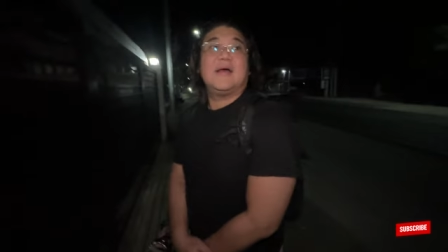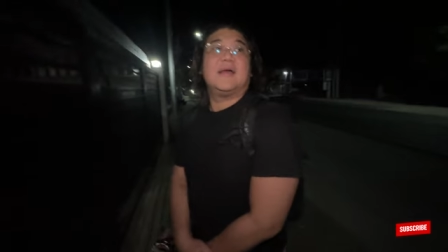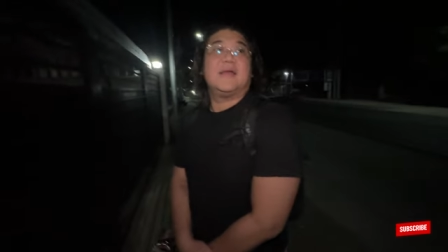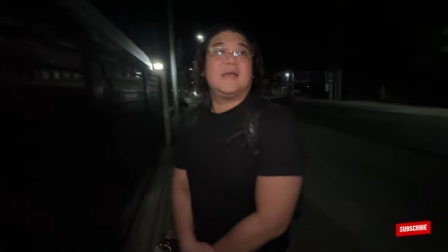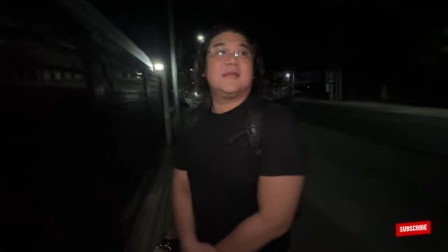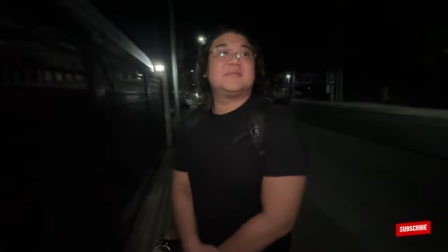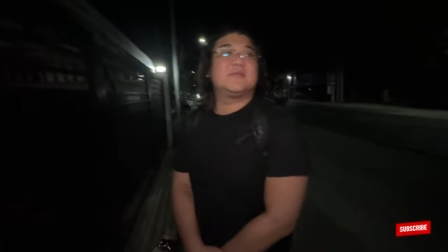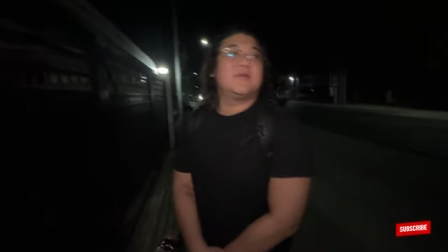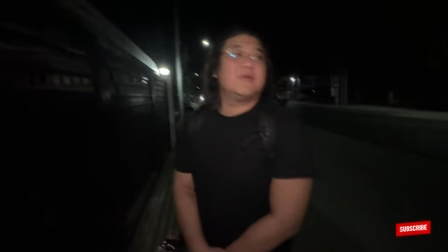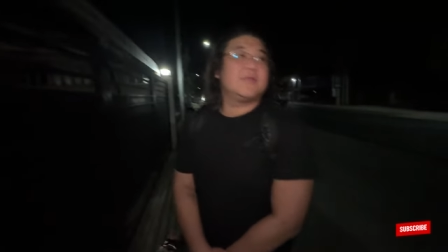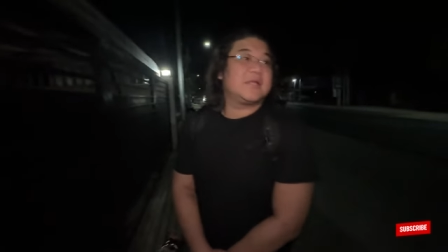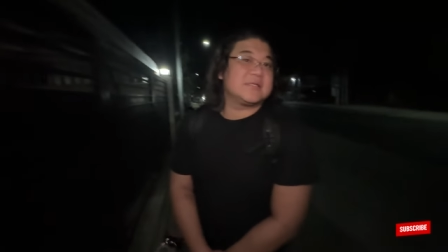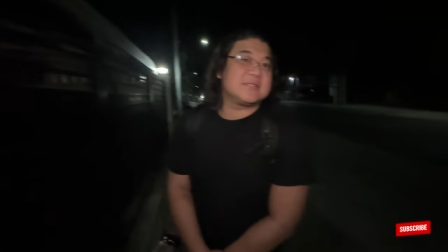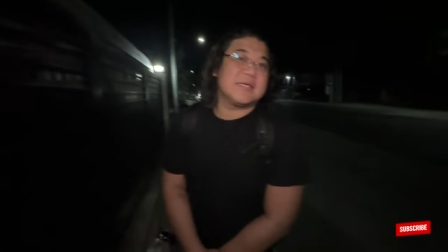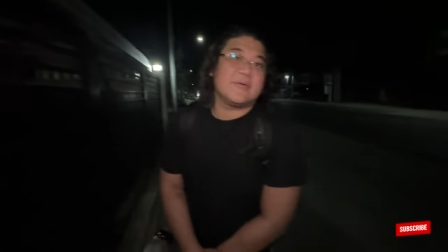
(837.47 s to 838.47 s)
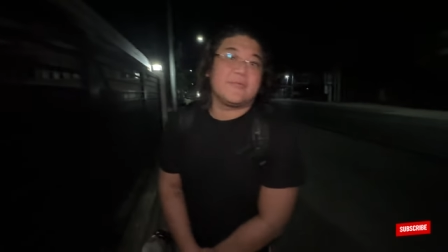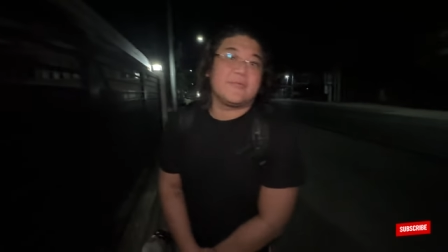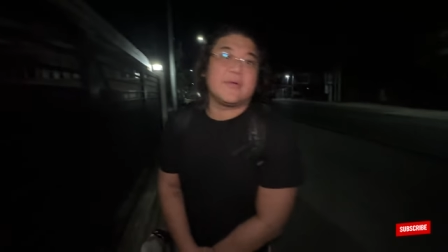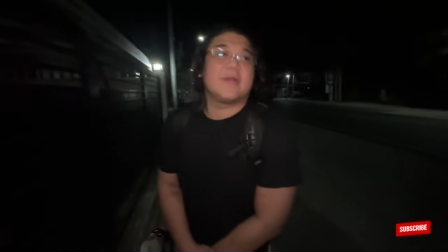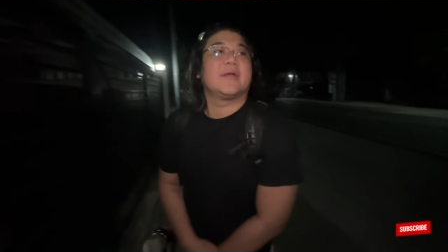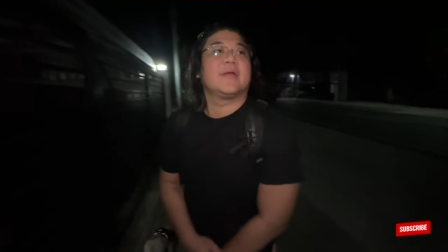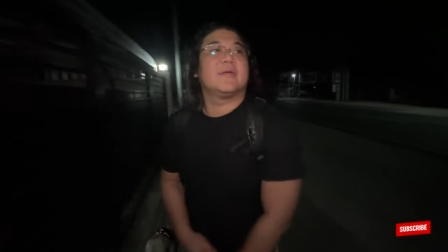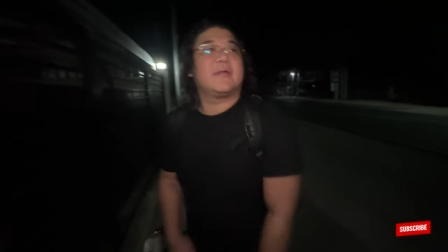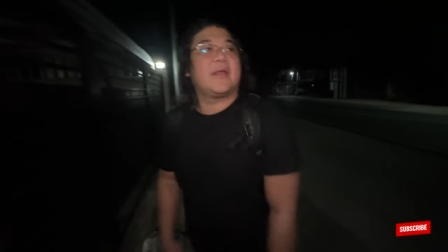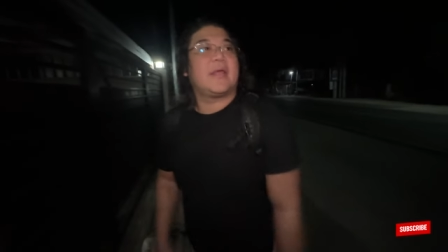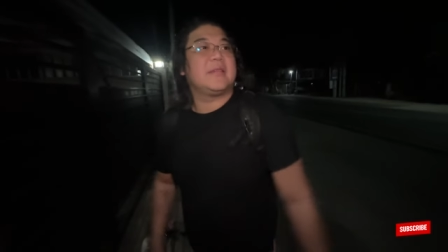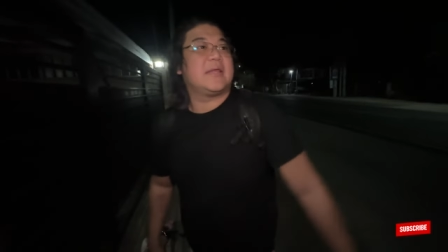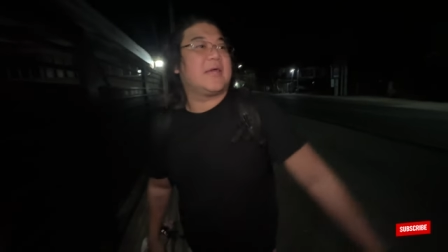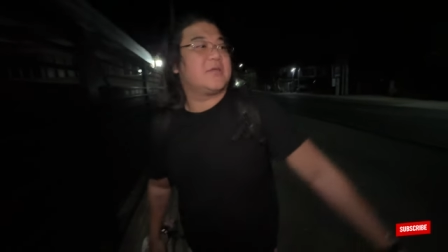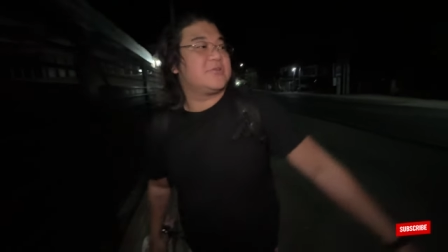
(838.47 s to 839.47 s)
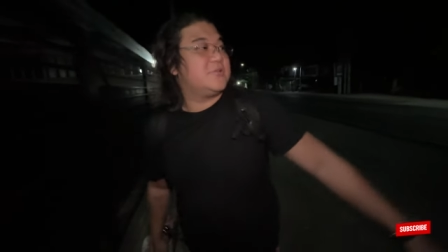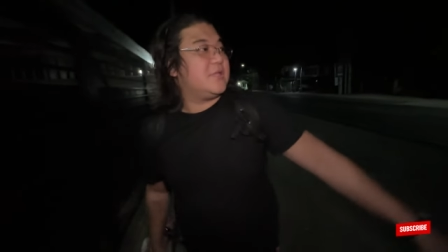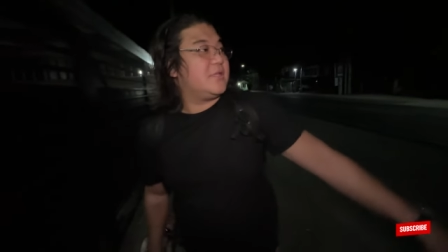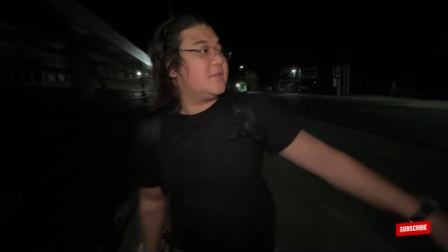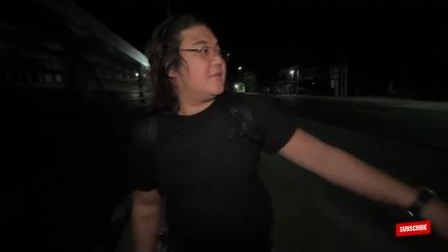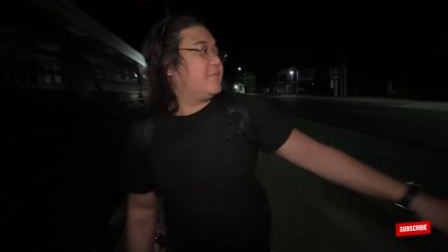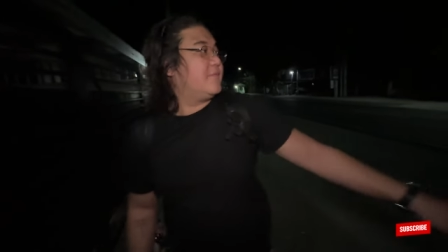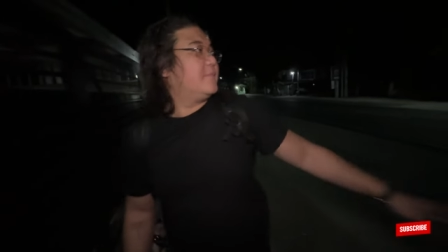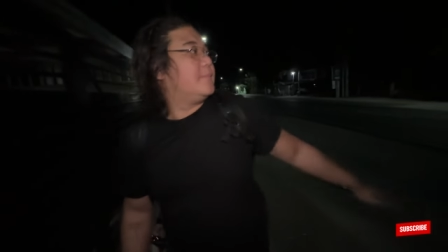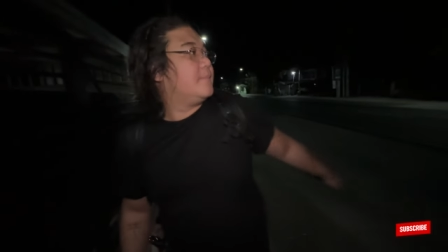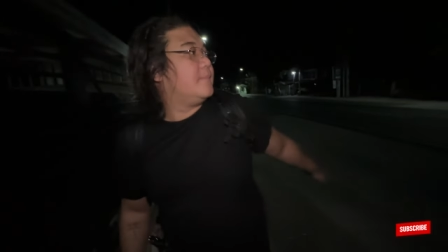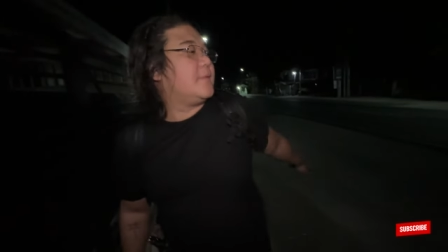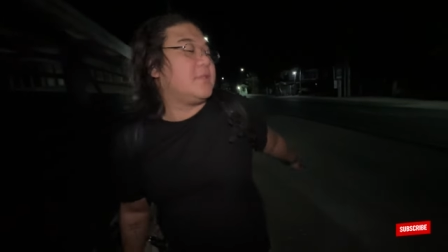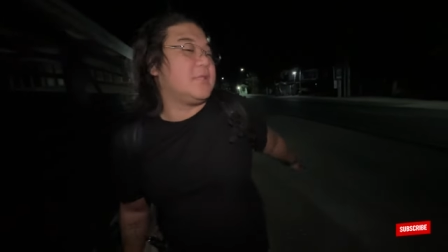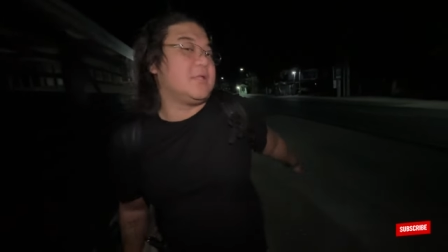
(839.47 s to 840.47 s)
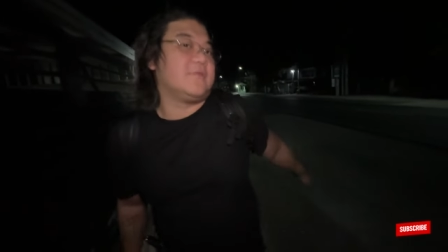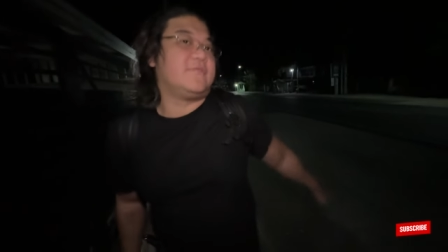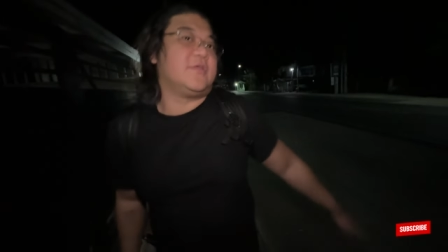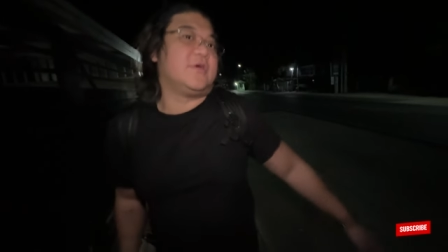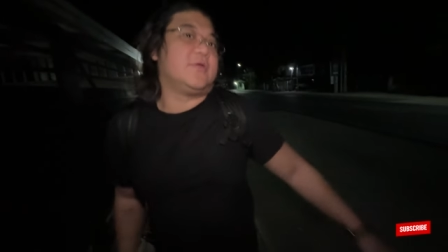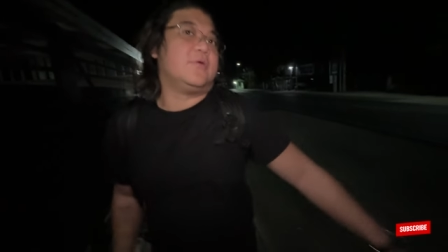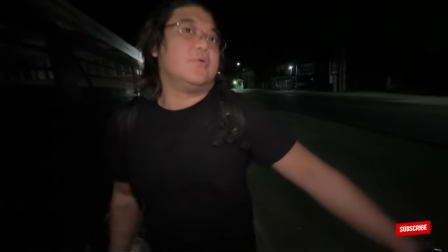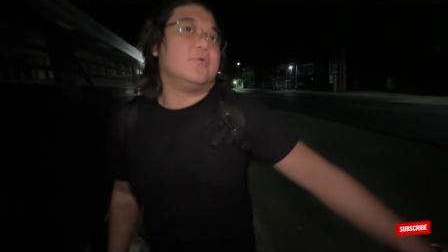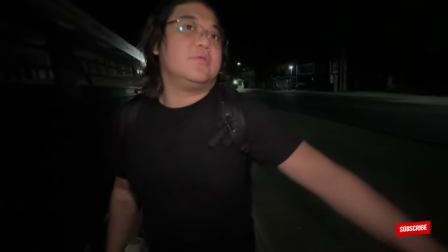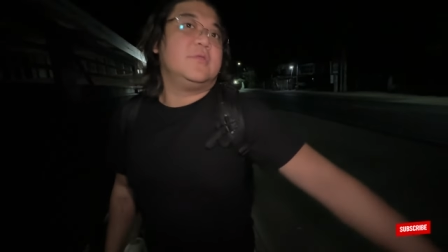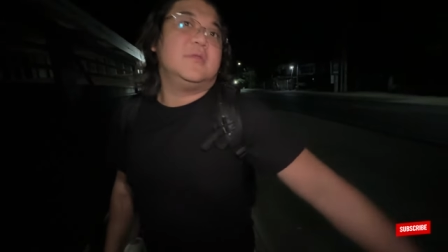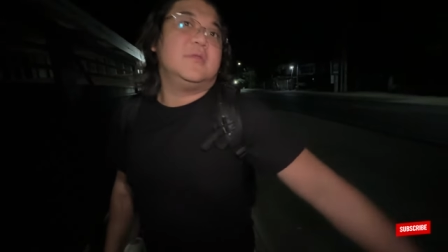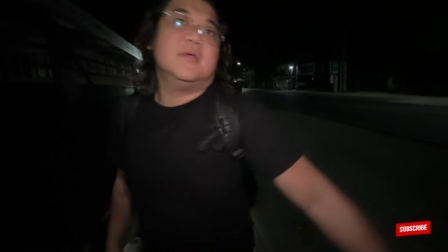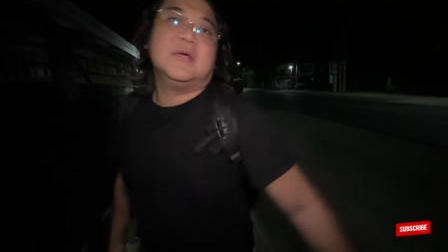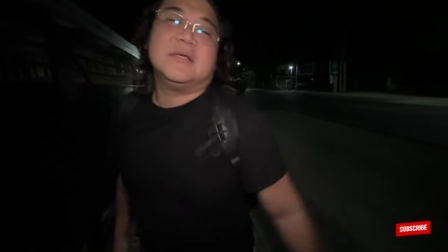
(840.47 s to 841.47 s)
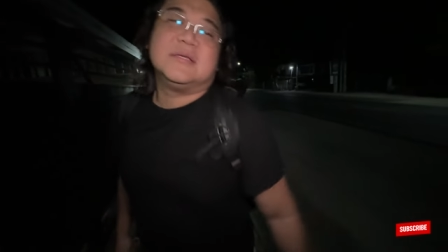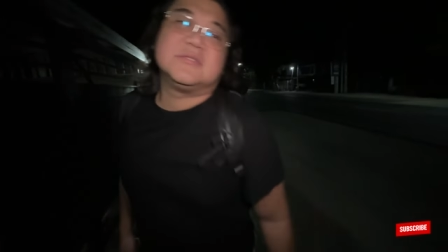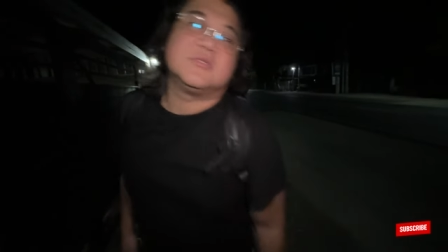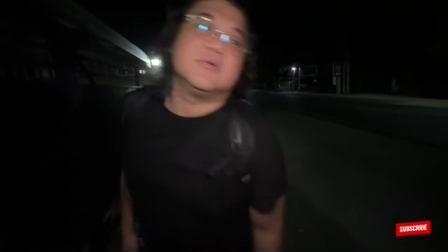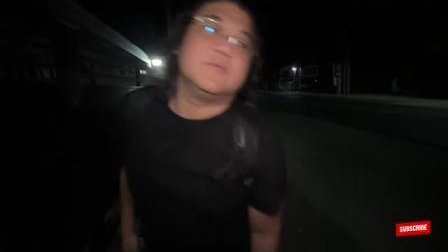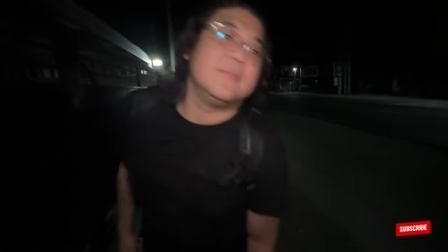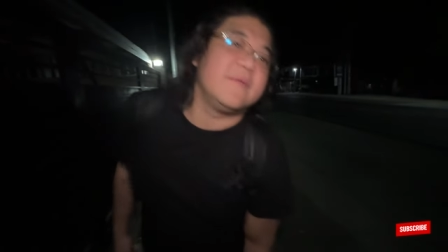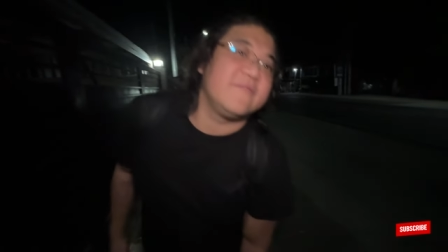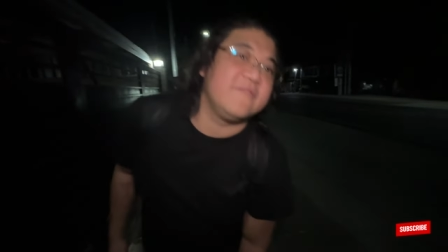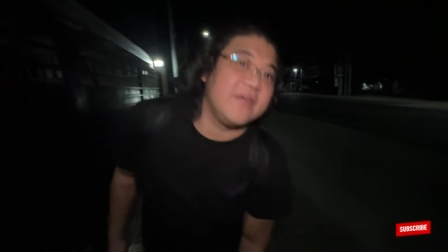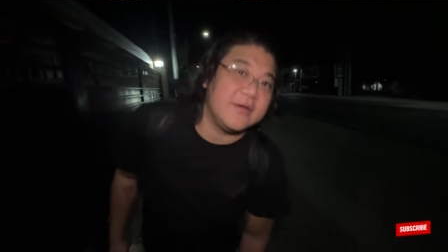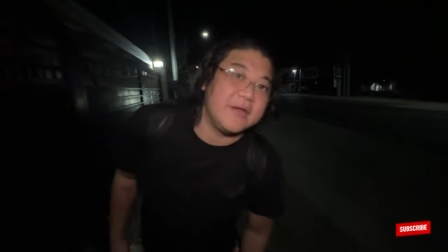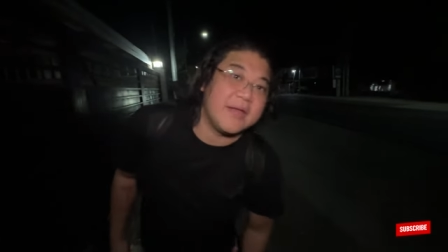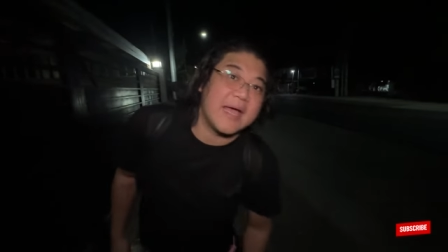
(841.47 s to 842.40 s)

it's good kasi we're right actually in the middle of the road. So very